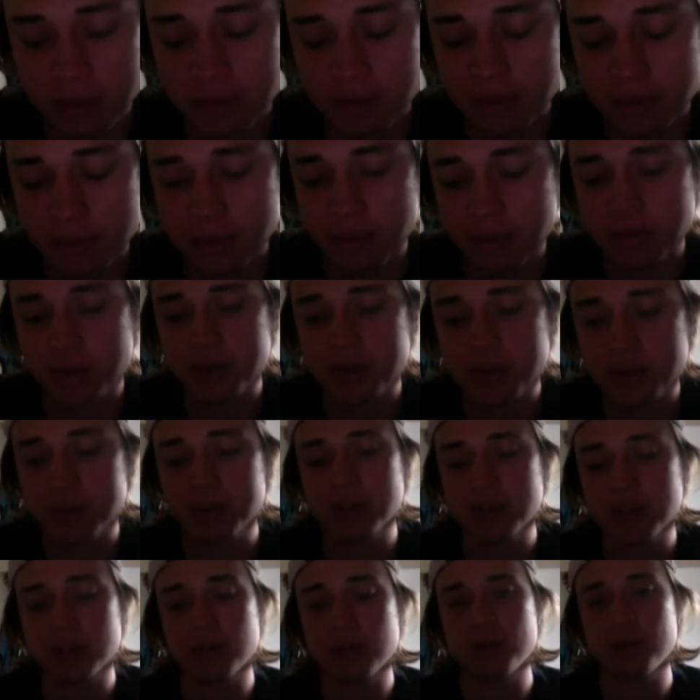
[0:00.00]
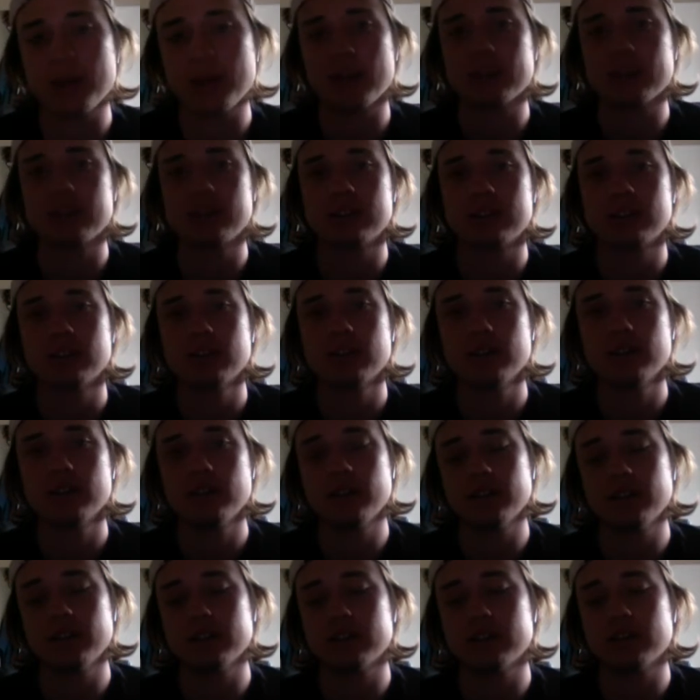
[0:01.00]
been producing in the past.
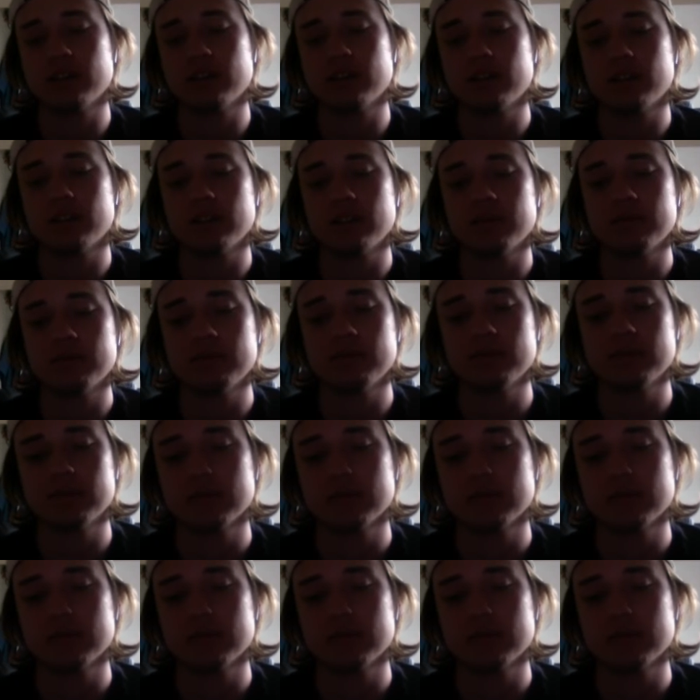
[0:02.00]
You know, start them.